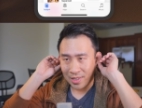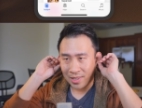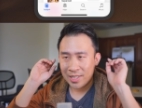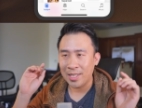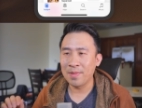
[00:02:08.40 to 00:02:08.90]
or
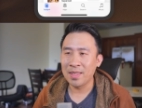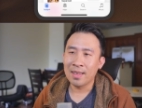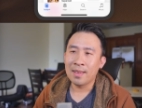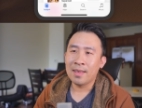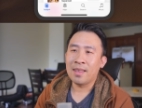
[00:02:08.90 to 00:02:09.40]
target.
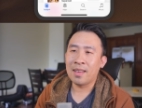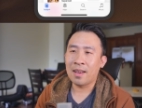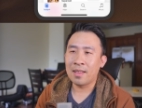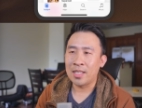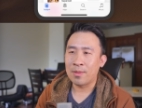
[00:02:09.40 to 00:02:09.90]
Uh,
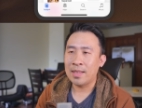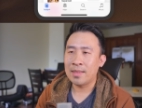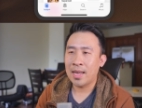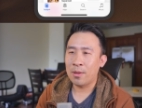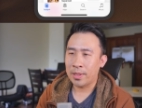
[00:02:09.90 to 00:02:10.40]
on the
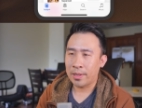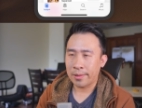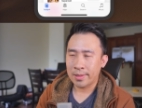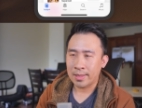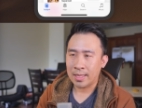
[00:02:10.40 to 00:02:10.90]
right side, we are
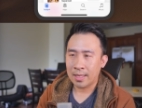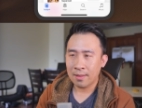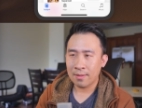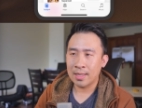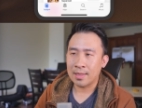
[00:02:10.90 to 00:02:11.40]
going to
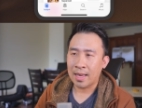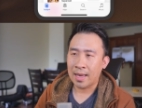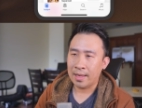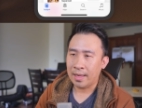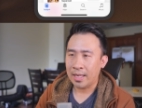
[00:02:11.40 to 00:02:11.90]
give this
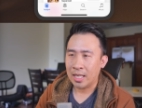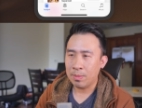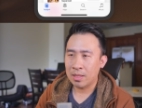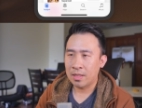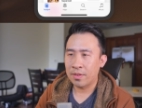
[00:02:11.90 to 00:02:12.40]
guy a
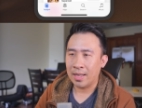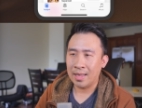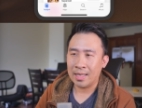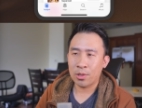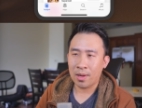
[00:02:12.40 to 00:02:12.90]
couple of different
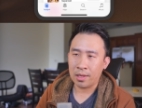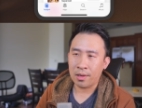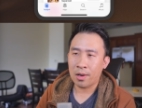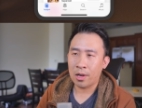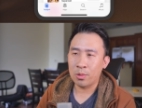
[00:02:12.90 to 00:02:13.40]

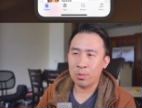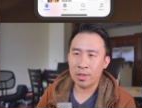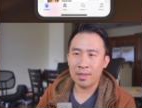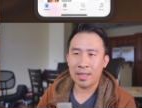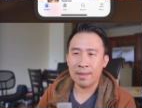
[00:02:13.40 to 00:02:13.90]
electronic
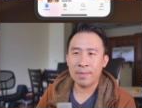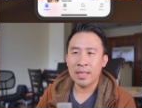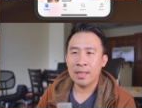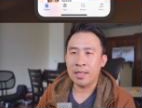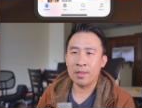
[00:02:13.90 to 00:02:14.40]
hardware that
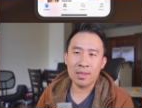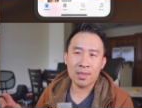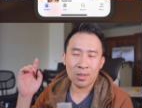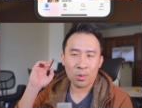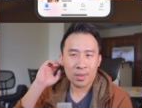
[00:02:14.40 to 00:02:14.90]
you know
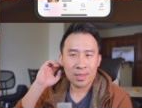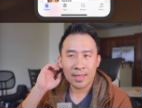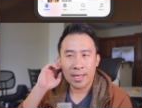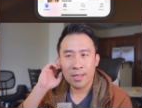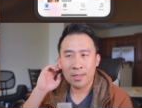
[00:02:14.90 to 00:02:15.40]
this store
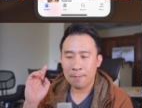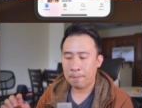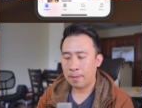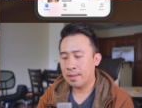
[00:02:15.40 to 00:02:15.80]
sells.